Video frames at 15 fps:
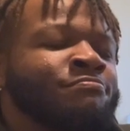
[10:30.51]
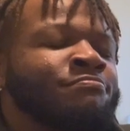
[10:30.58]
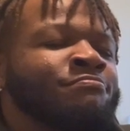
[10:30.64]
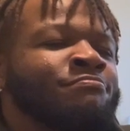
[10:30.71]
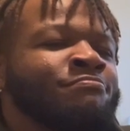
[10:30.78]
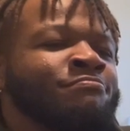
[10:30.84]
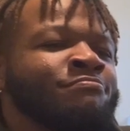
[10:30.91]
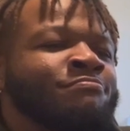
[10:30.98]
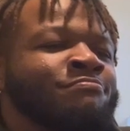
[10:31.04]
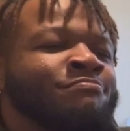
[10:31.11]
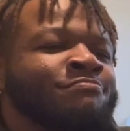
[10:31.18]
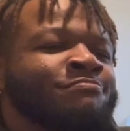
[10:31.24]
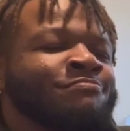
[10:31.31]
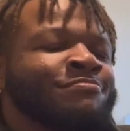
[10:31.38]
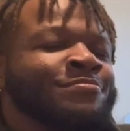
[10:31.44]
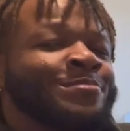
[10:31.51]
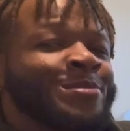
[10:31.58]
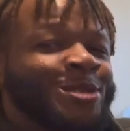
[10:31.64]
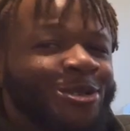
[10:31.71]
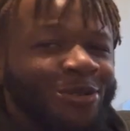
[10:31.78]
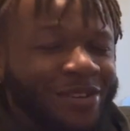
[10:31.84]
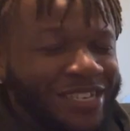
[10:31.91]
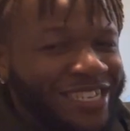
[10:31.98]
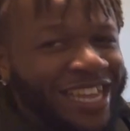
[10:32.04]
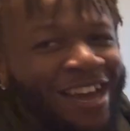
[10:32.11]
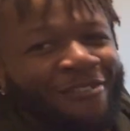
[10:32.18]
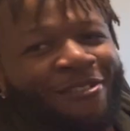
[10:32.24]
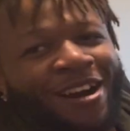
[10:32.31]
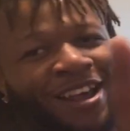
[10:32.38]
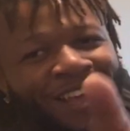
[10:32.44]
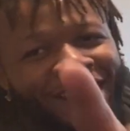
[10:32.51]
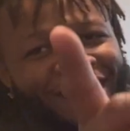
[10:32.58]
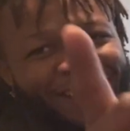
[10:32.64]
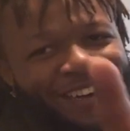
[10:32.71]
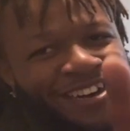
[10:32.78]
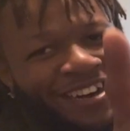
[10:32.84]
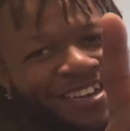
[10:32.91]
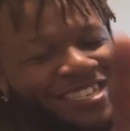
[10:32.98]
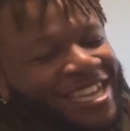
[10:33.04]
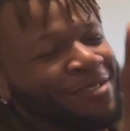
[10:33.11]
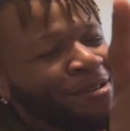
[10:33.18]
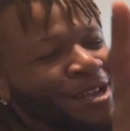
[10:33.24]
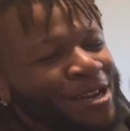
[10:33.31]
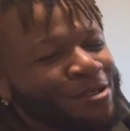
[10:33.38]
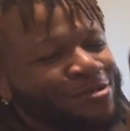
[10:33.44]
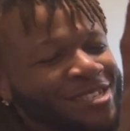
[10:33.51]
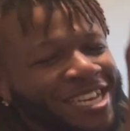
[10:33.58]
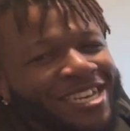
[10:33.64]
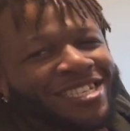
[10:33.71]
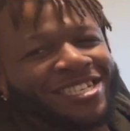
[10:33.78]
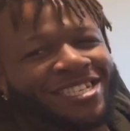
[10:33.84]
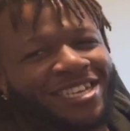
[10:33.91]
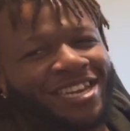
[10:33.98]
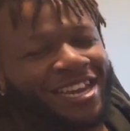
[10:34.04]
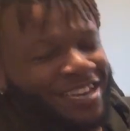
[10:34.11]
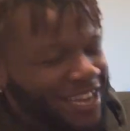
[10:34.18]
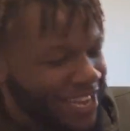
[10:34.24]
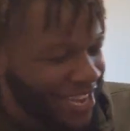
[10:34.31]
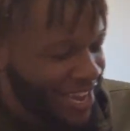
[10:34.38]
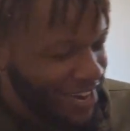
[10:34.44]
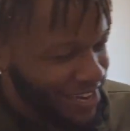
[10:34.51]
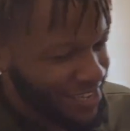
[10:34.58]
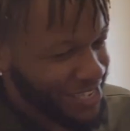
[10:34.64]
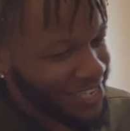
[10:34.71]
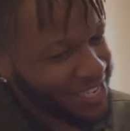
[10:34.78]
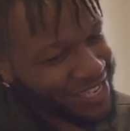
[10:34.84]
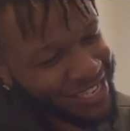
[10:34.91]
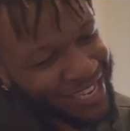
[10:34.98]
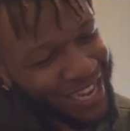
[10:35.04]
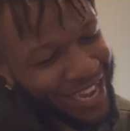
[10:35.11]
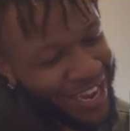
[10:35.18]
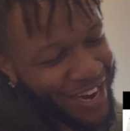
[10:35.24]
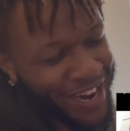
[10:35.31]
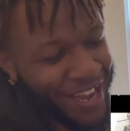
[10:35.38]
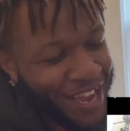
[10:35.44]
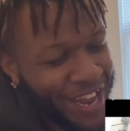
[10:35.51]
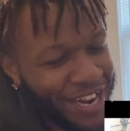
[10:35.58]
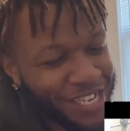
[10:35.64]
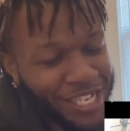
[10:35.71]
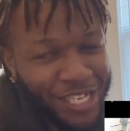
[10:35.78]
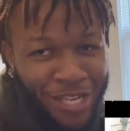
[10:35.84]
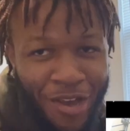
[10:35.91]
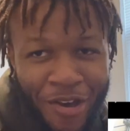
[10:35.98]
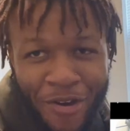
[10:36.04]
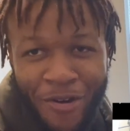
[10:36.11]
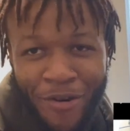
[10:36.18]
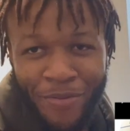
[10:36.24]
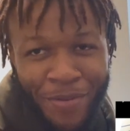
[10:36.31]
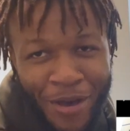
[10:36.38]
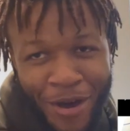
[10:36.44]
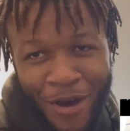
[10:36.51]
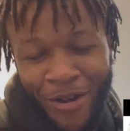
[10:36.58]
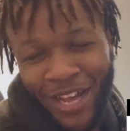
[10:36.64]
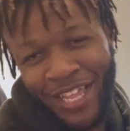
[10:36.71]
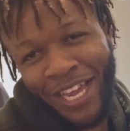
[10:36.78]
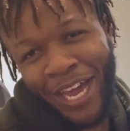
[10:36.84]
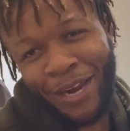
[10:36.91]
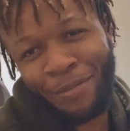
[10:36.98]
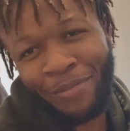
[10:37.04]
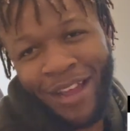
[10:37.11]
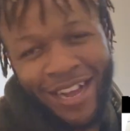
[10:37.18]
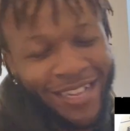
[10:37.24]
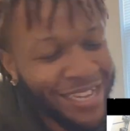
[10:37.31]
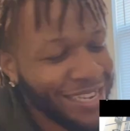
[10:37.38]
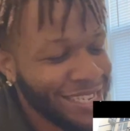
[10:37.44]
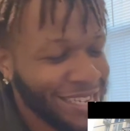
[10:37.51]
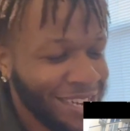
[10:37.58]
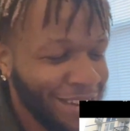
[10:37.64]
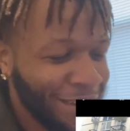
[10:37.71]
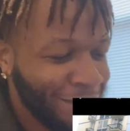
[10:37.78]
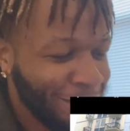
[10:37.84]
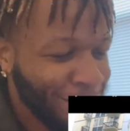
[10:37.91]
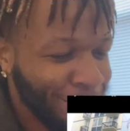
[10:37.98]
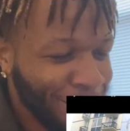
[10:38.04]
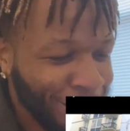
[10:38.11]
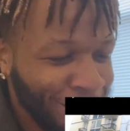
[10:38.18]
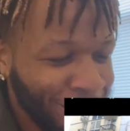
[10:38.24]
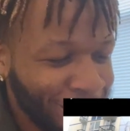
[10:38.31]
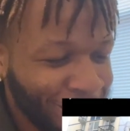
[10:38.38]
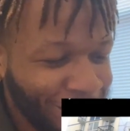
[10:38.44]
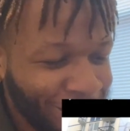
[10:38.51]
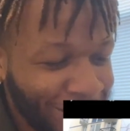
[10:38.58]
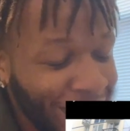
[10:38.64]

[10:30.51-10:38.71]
Mm, so is that why they uh is that why they don't say shit? Like they kind of just they kind of just ooh ooh like they kind of block that shit out on bro.